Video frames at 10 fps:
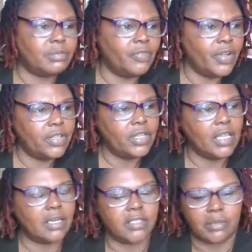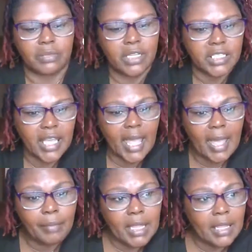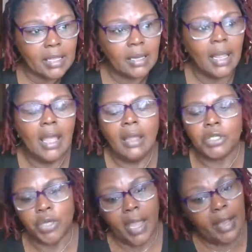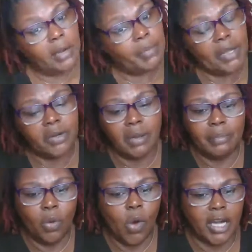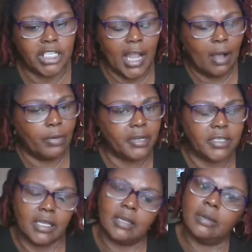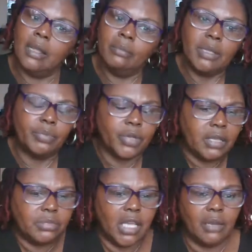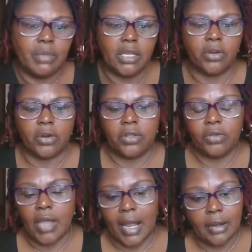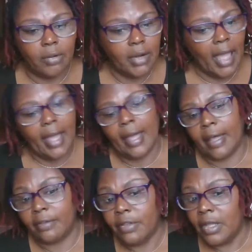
before you get some good time in, trying to build up my watch hours and people keep telling me, girl, you got to go live.